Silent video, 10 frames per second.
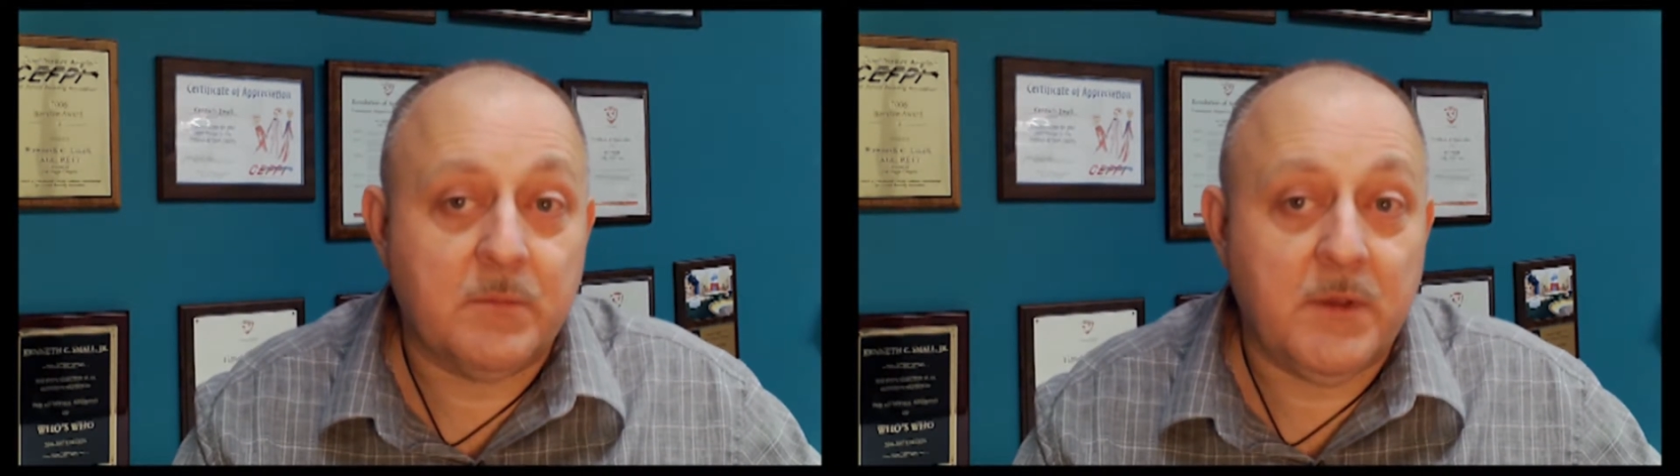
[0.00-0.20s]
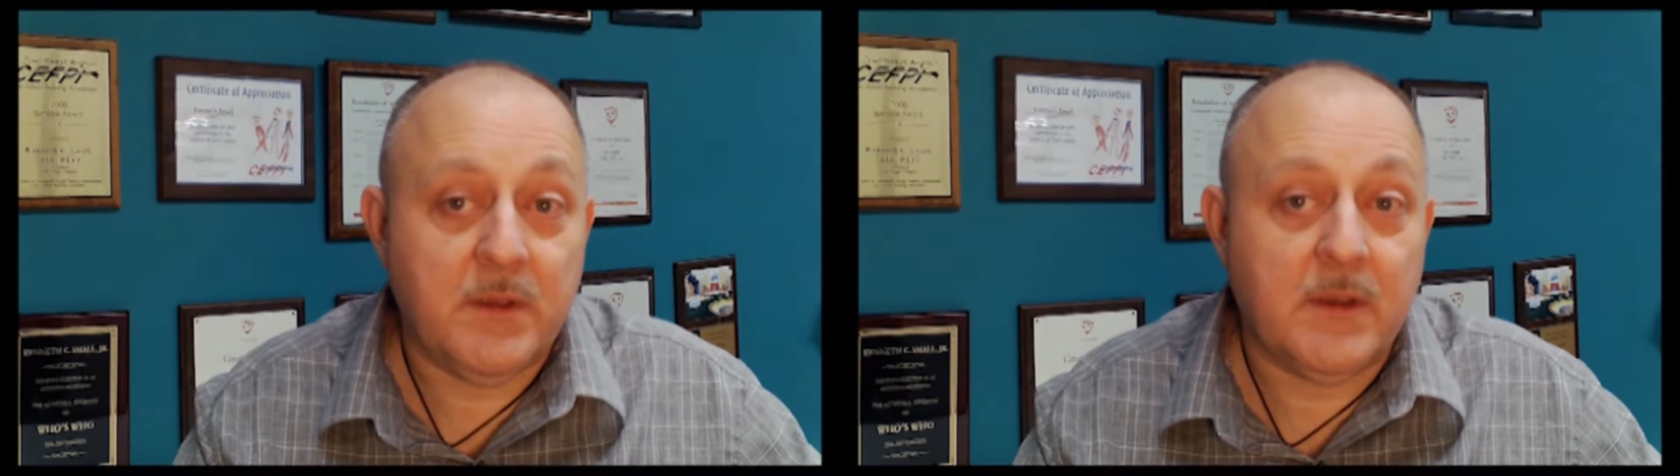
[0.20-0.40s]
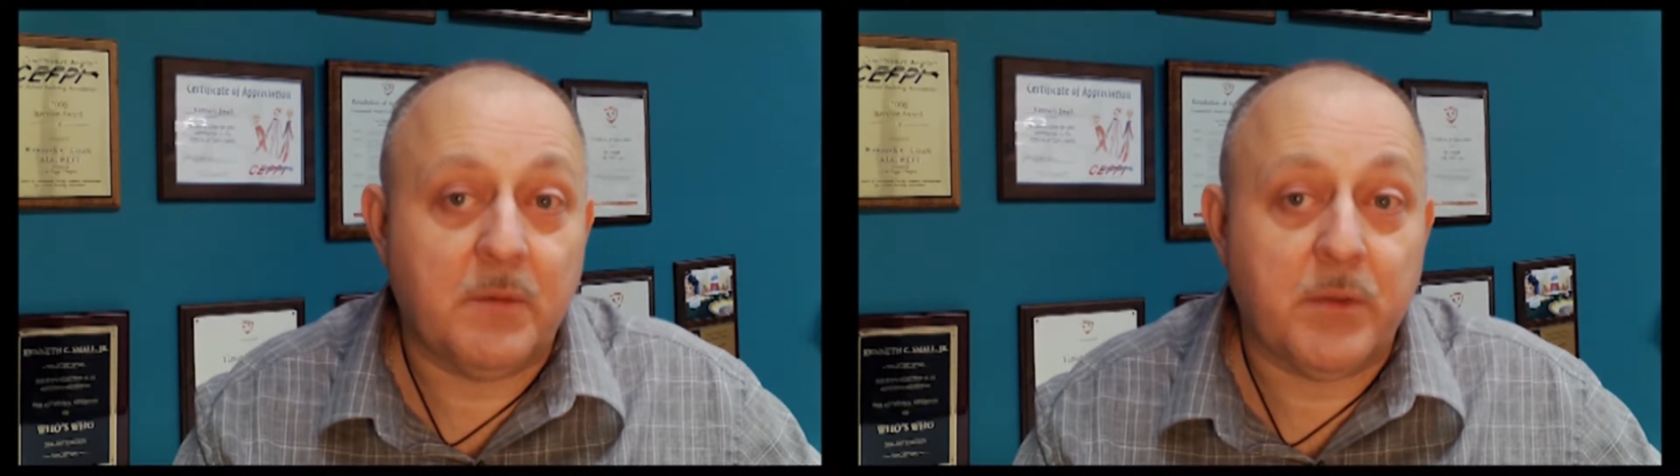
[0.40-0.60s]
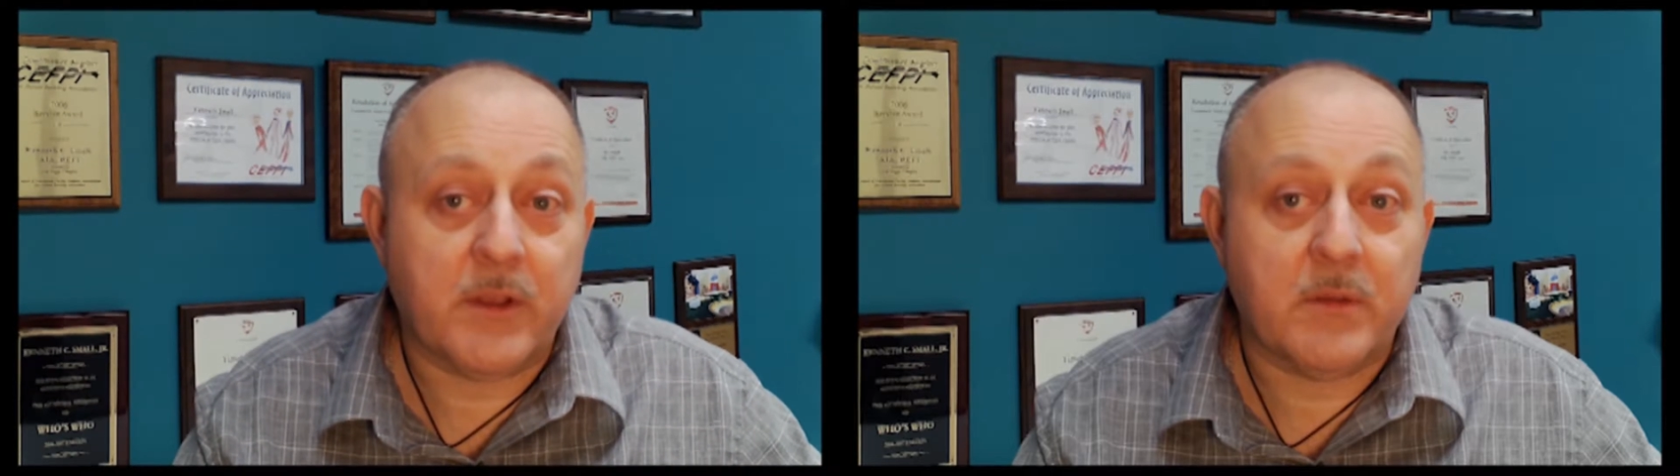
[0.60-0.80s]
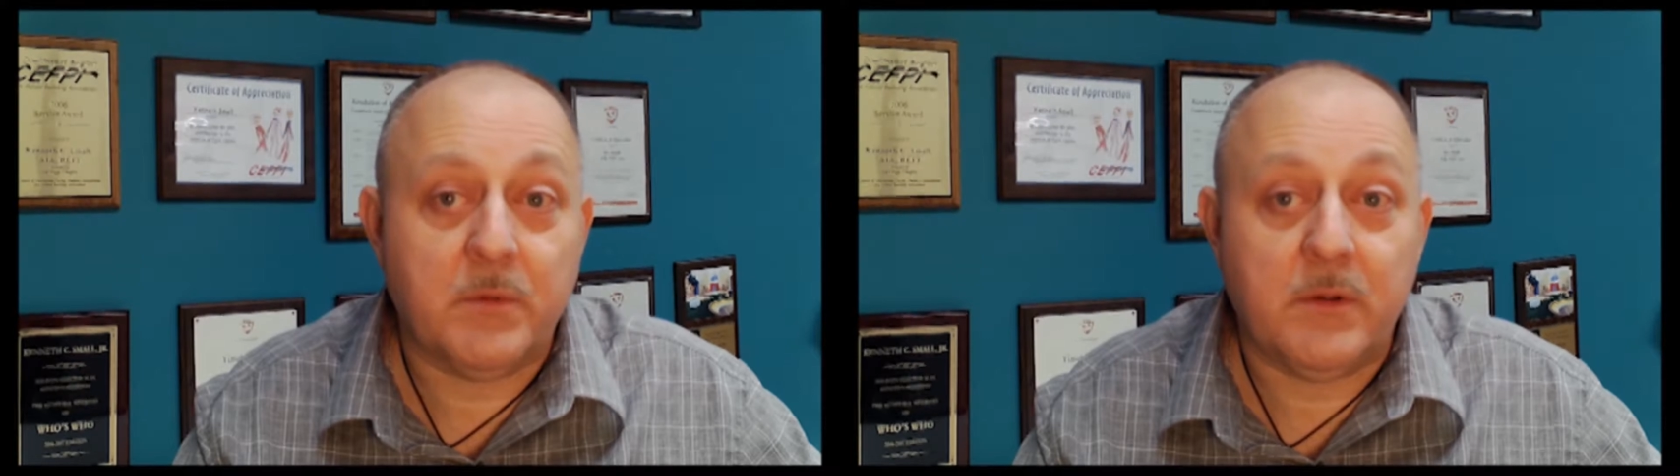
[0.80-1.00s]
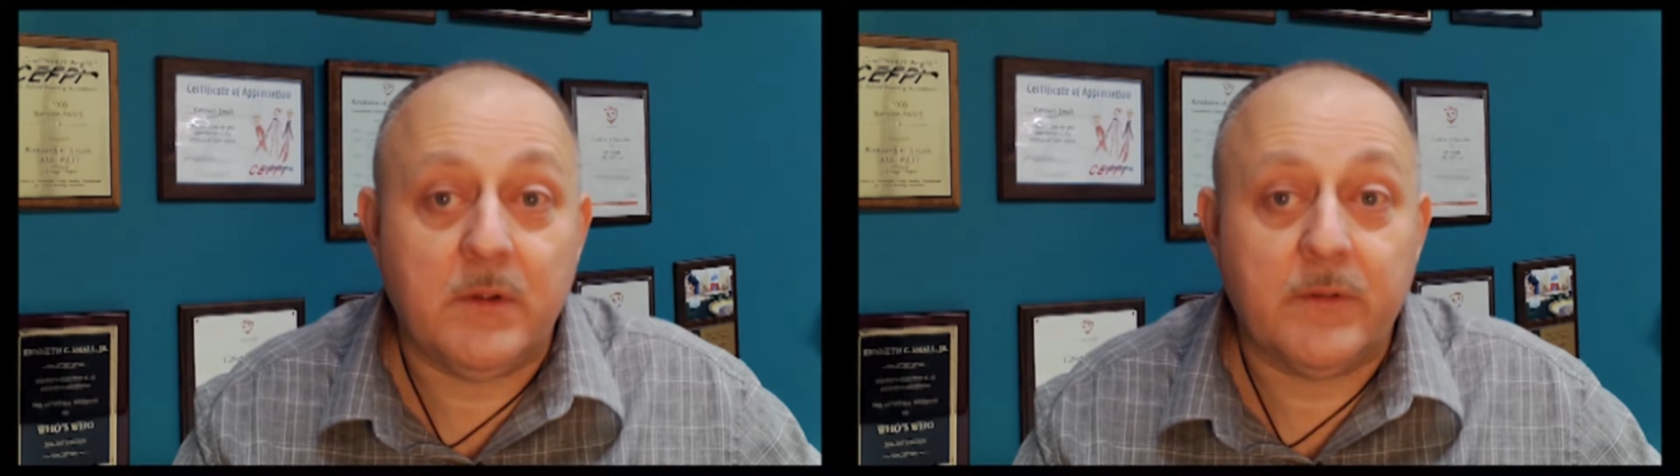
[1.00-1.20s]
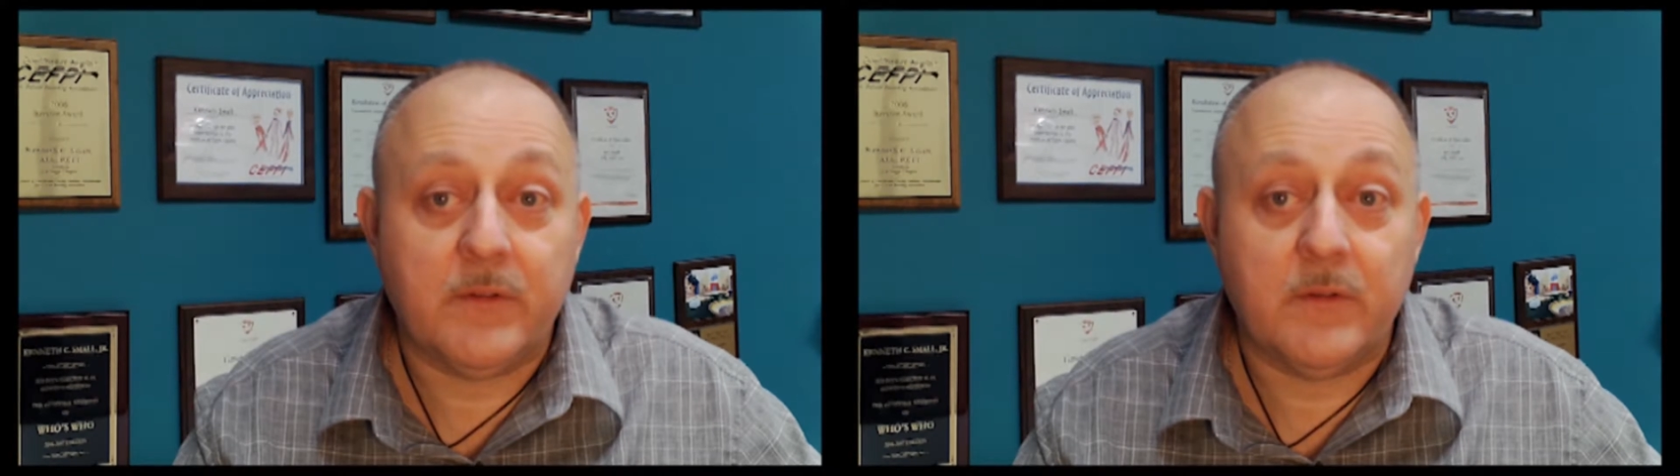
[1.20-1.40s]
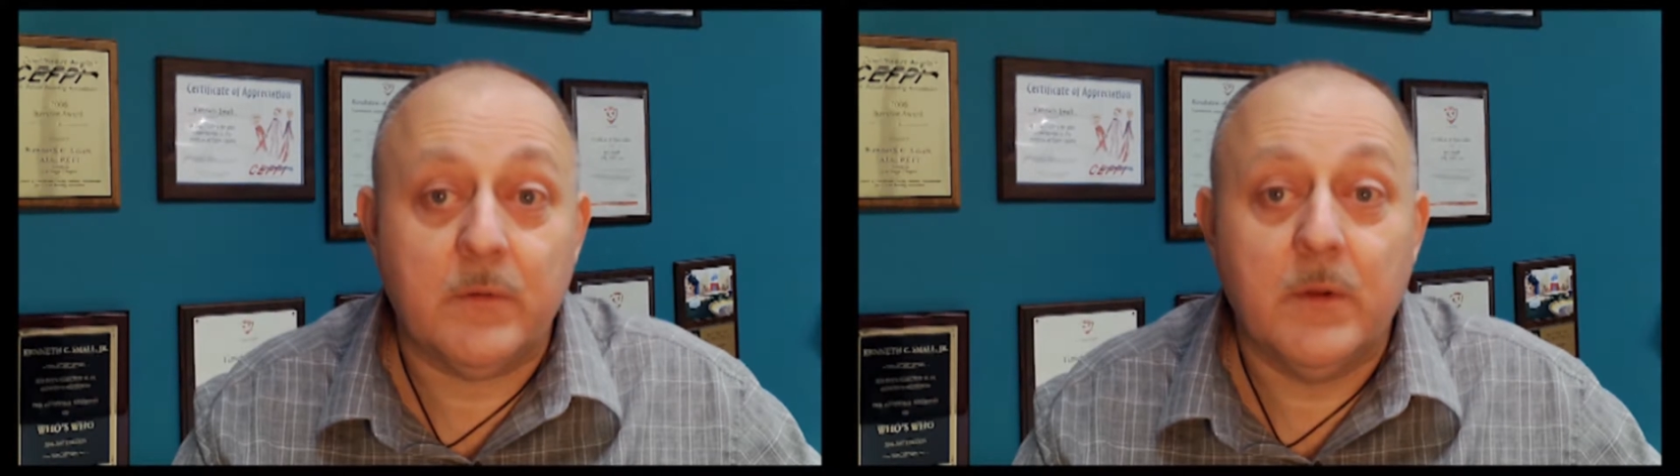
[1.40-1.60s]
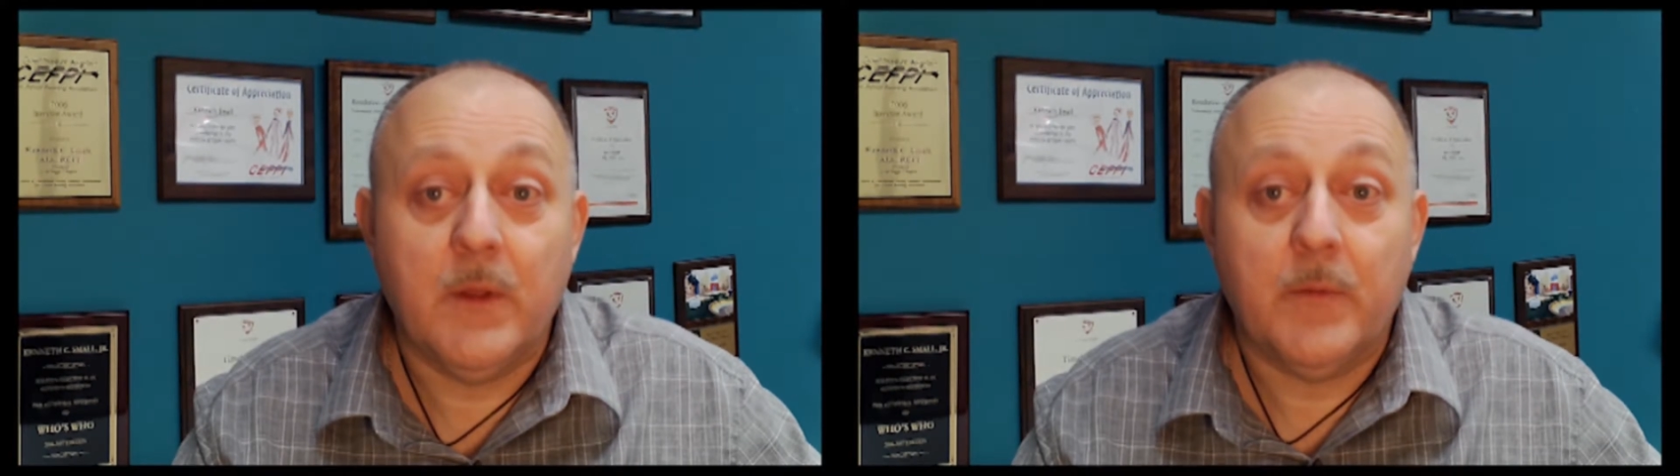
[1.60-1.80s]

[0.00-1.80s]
be applicable to